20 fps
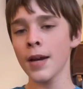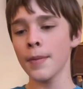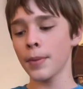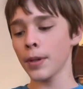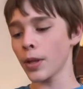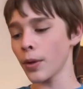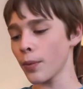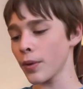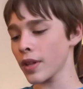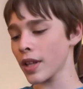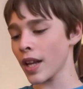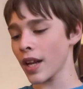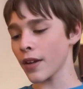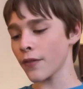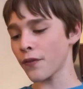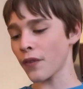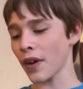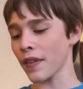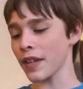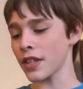But the one that I
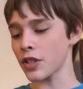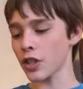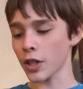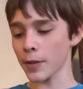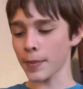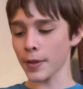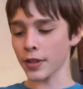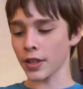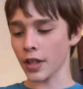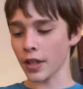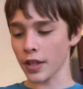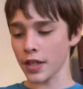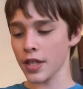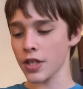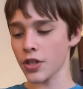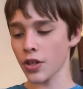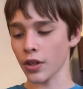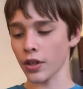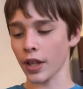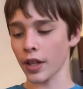find they talk about the
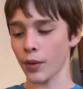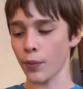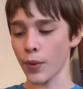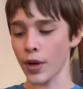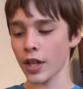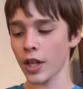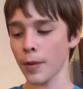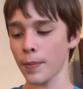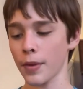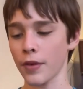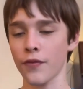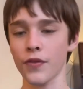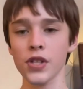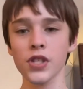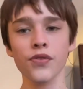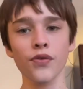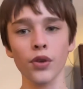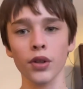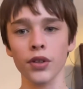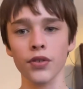least are, like, Wake Up and
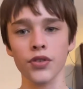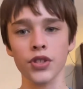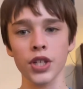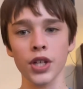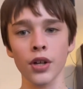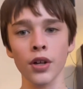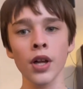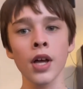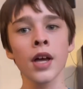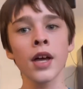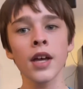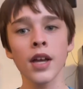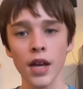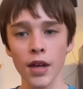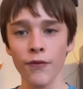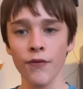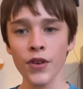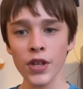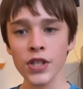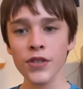Fistful of Steel.
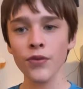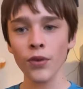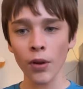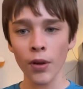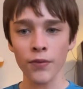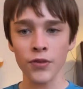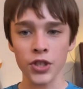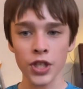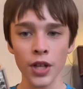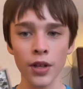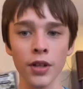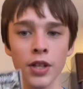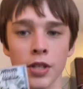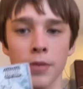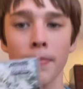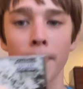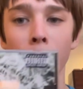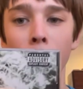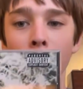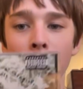And Fistful of Steel is
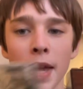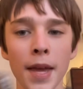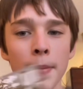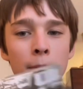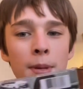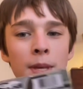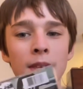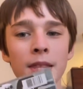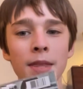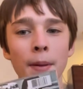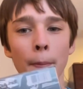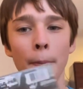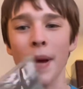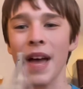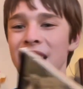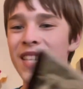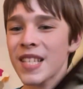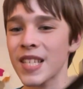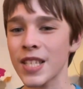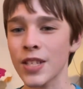maybe the
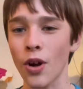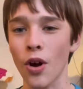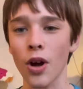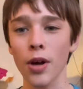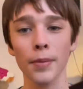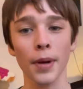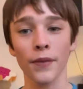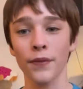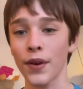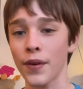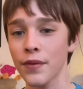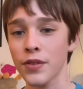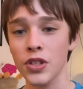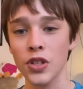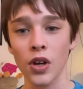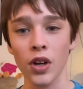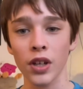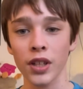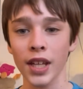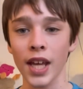best song, my favorite
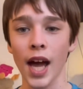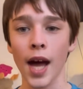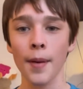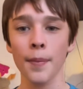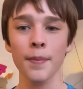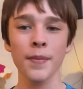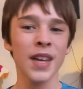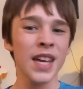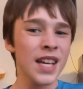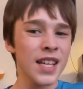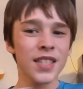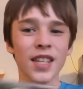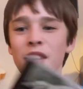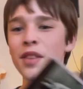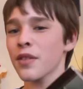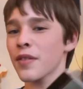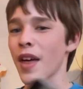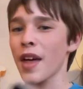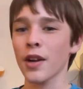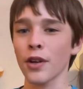song on the album. It's
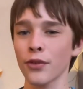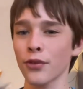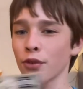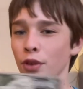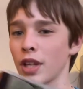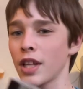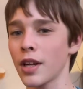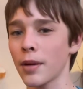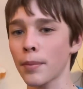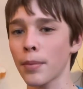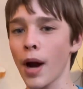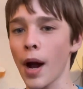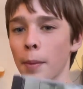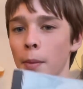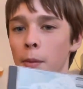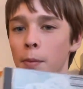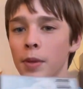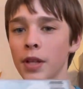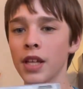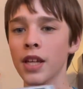either that or Freedom,
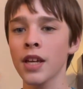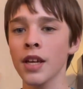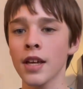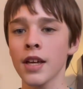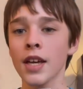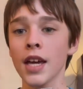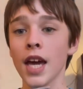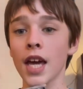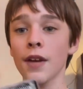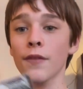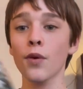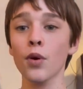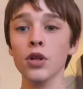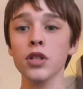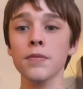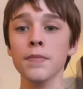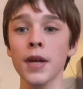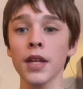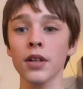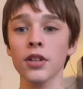probably. And, of
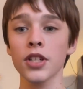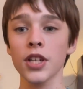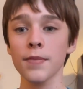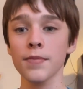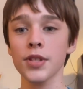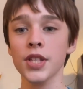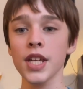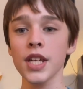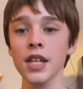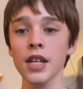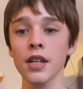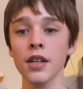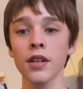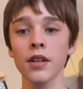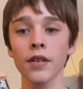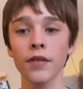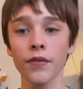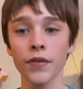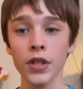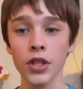course, Maynard James Keenan
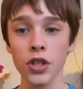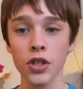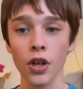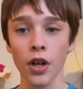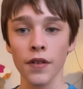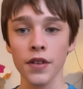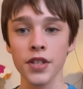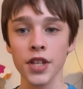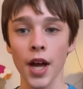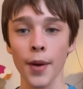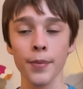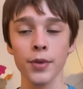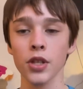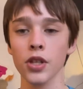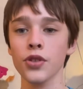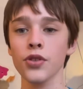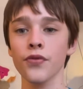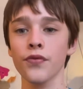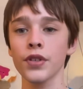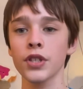featured on this album. He's
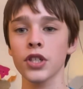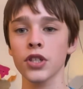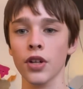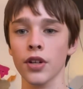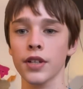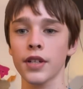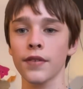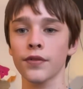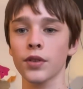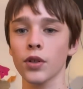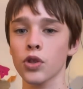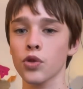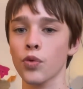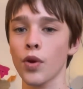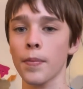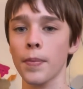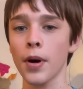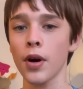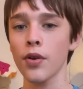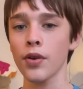also featured on Deftones'
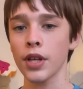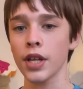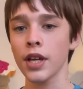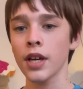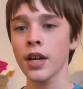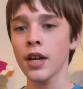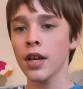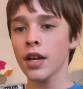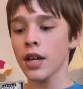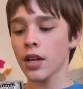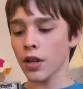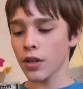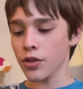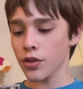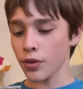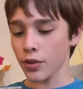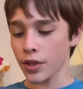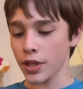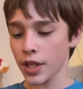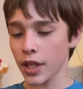White Pony. And
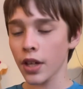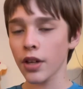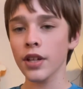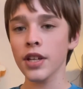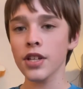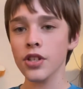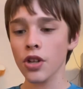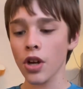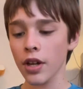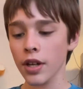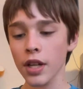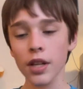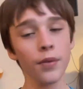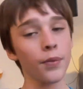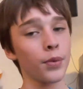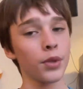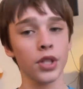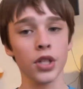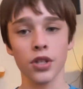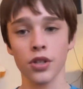also Here, he's on it,
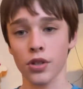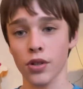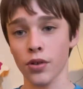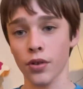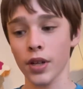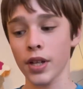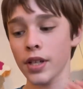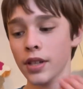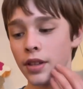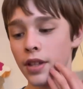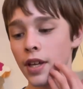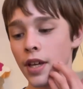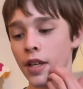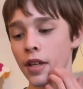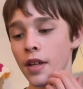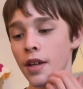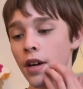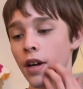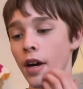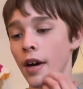which is a great
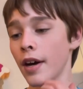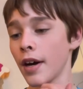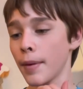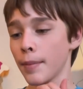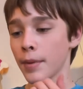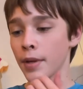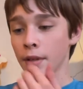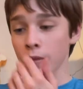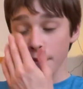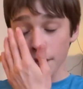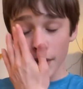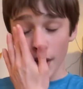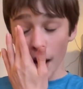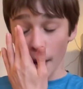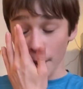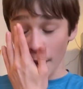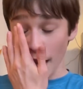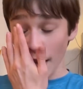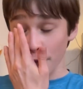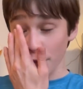thing.
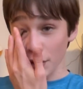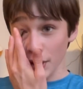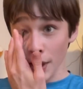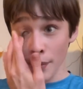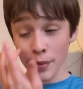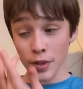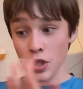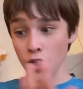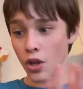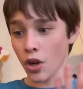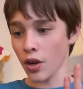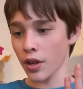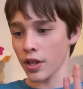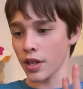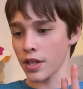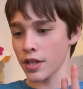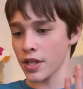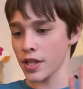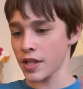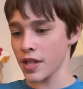I forget what song it
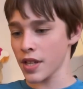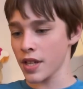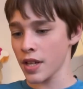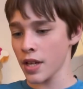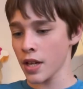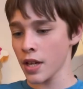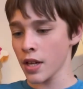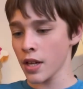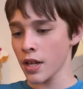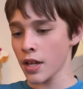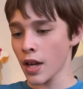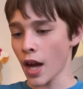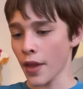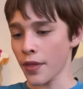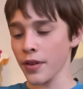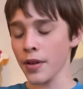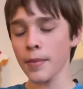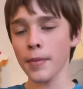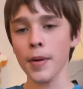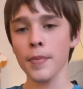is. I
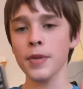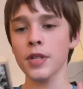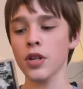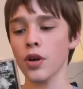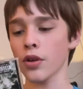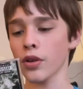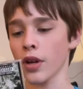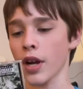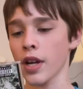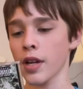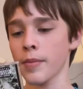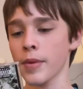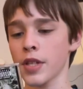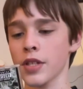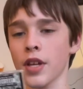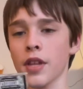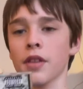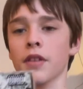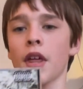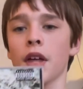think it might be Know Your Enemy.
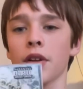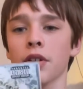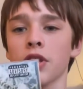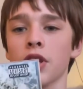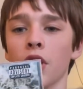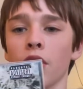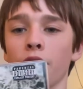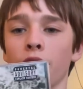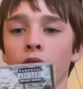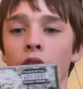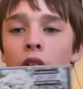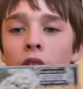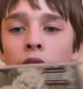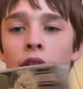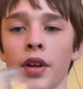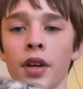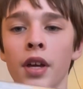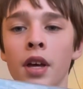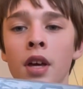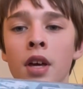It's either that or Settle for
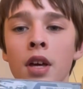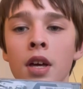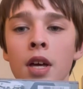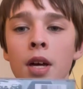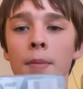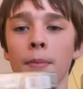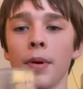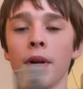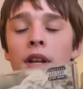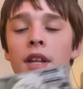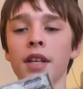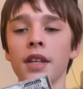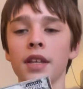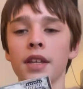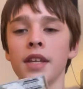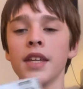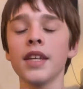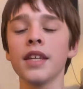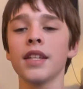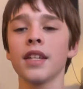Nothing. But
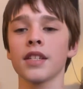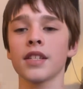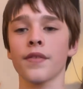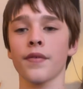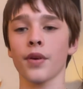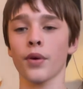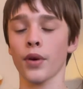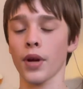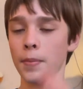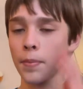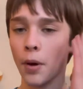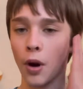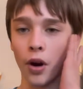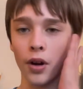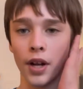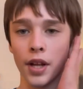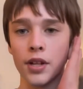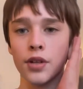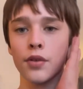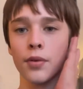he does have a great
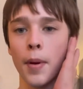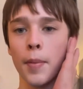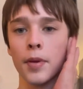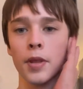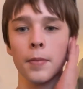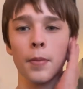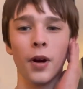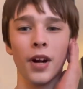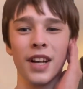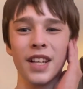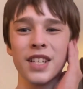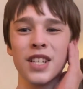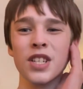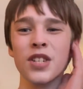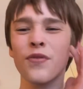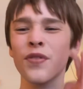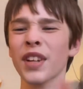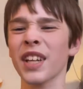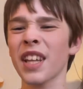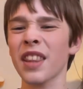part. I do remember the part. I
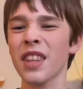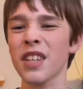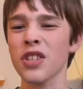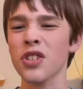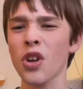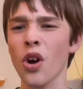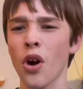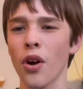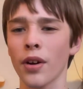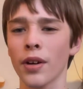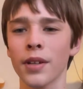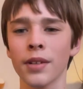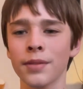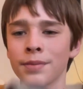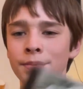just forget the song.